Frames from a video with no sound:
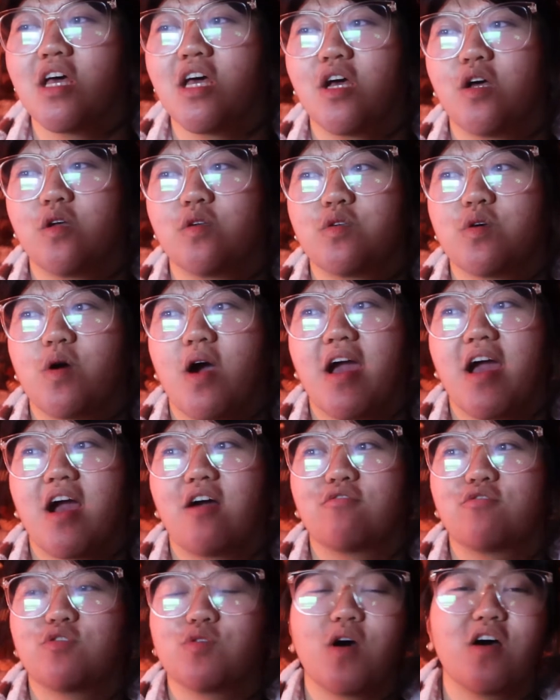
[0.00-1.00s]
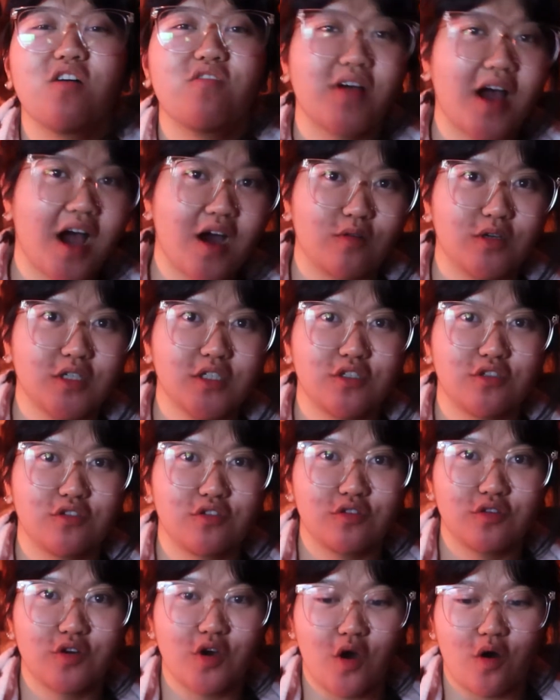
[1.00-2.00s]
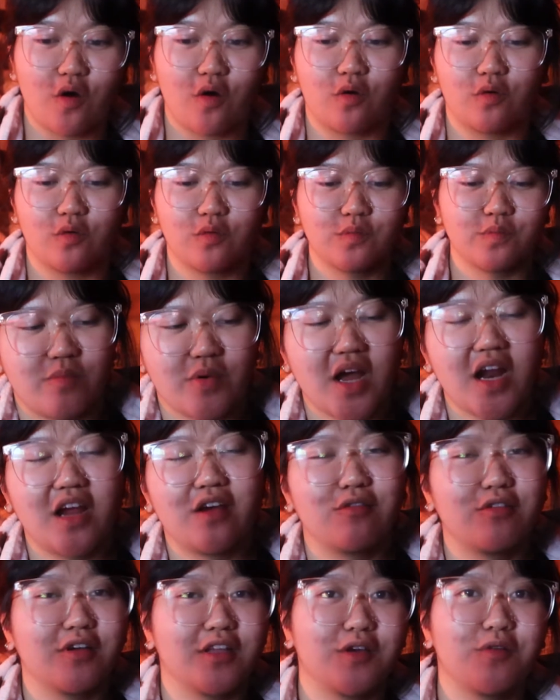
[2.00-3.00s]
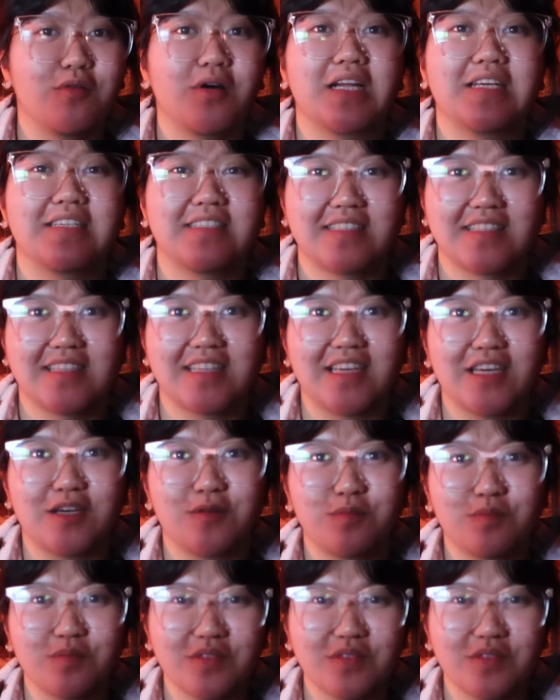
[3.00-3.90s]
So I have 12 hours to go. But I really want to sleep.